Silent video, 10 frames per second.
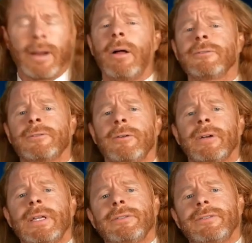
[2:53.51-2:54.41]
And also
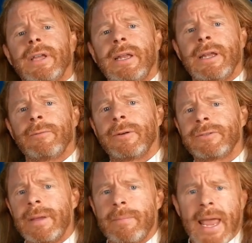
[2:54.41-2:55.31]
reinstated
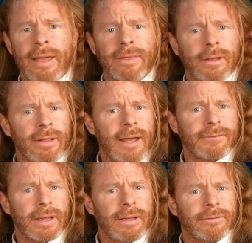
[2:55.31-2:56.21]
was a man the
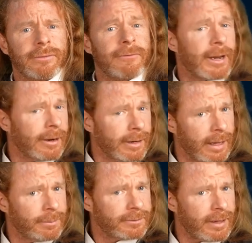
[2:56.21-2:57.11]
left is very
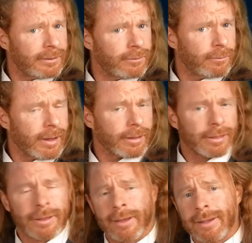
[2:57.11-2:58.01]
obsessed with.